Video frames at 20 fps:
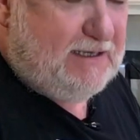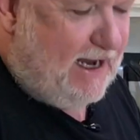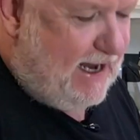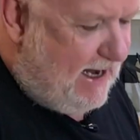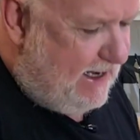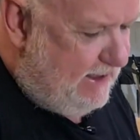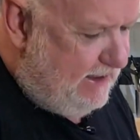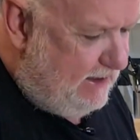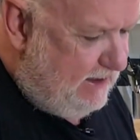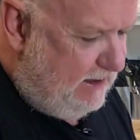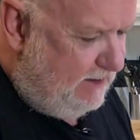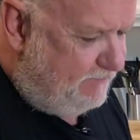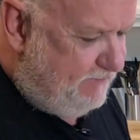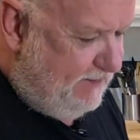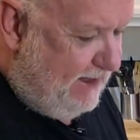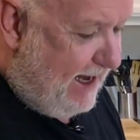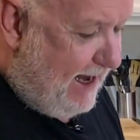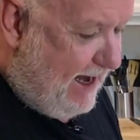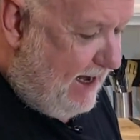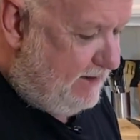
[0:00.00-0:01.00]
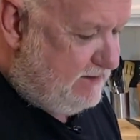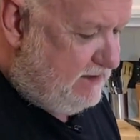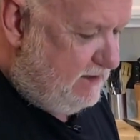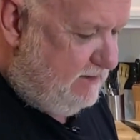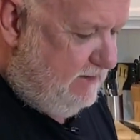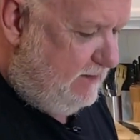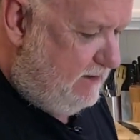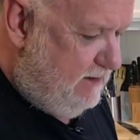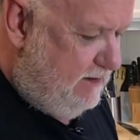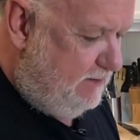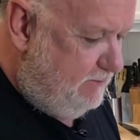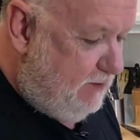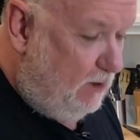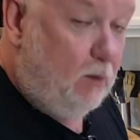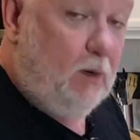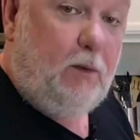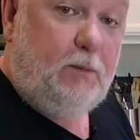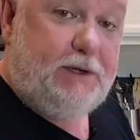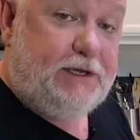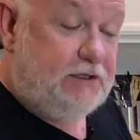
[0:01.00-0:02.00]
to add any of that.
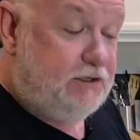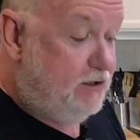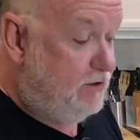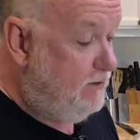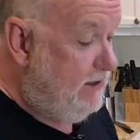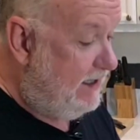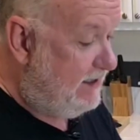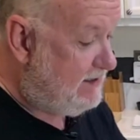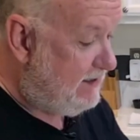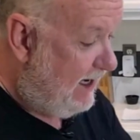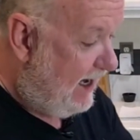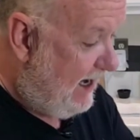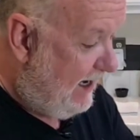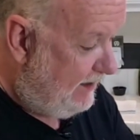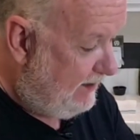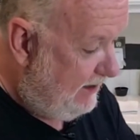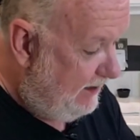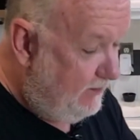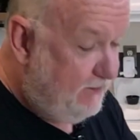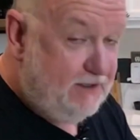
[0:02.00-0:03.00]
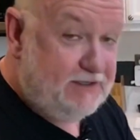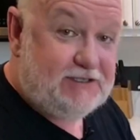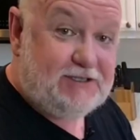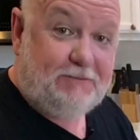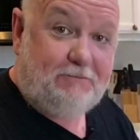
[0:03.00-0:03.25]
But what we do need to add here is